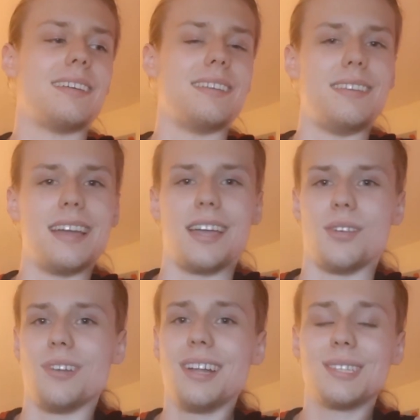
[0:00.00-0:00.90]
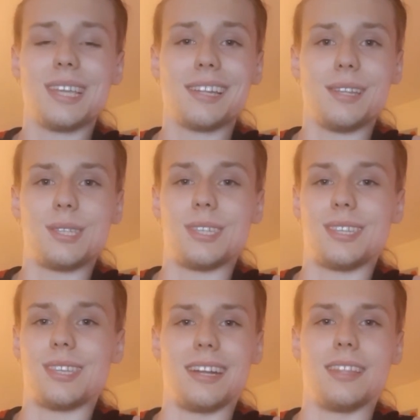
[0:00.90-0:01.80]
Yeah, you're not exactly
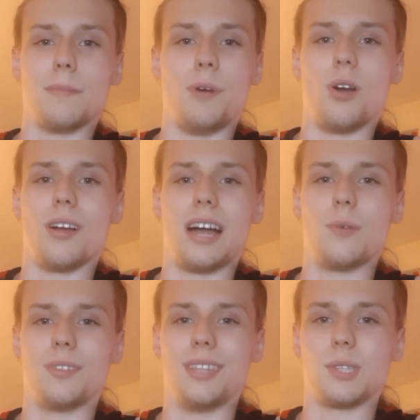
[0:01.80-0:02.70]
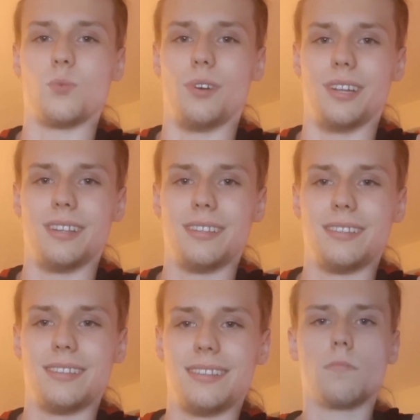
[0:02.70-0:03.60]
setting the bar high with this one.
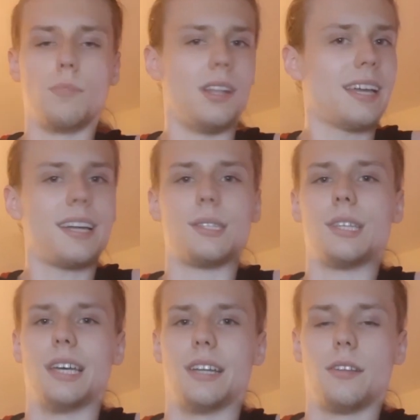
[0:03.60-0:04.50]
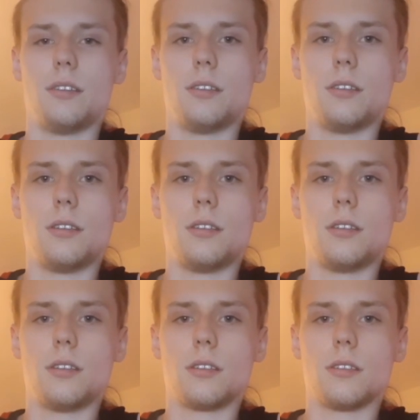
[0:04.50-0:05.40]
But like I said,
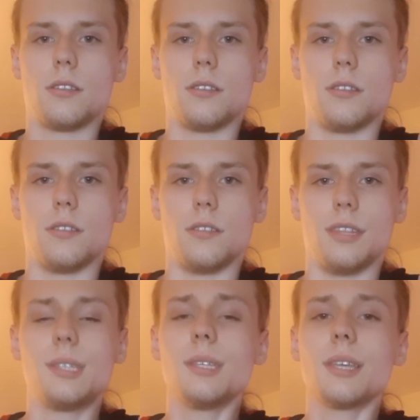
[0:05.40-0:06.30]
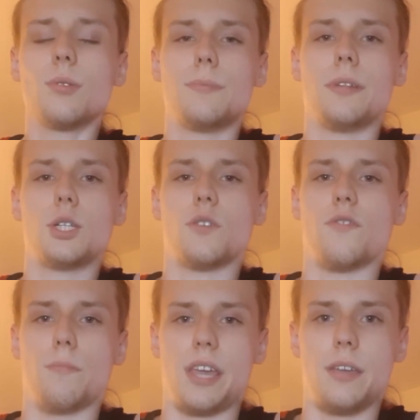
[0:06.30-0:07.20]
this is a guilty pleasure
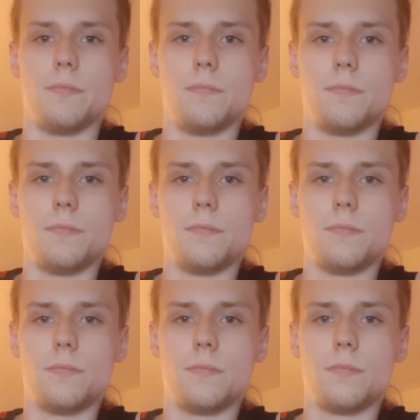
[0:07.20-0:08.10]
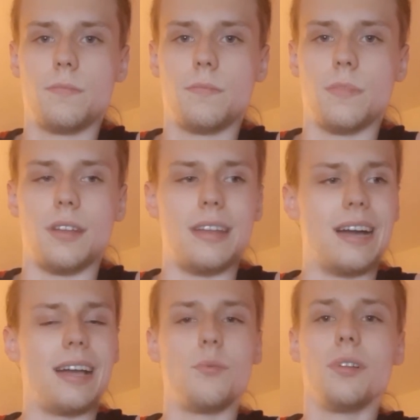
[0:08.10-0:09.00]
for me.
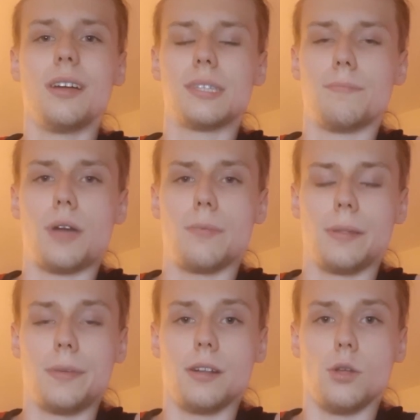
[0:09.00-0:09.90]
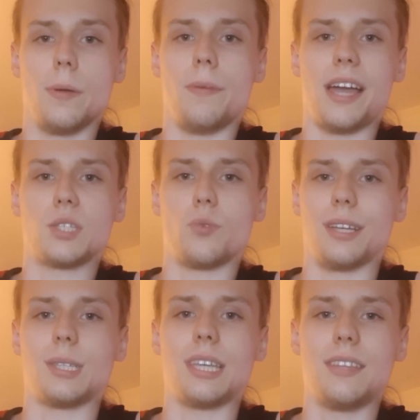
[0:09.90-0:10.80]
Now, I realize I'm probably being a little bit biased
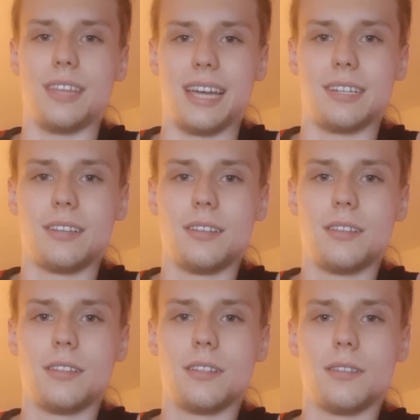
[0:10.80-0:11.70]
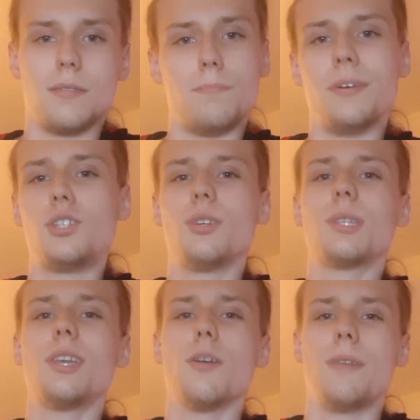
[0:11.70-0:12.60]
when I say that, but
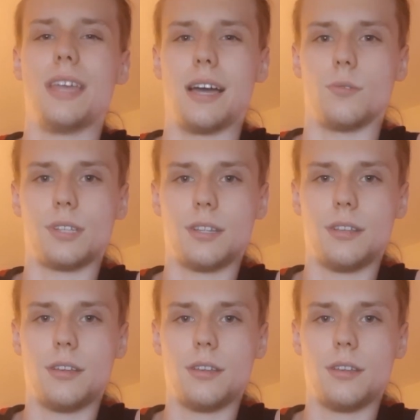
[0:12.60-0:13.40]
just hear me out.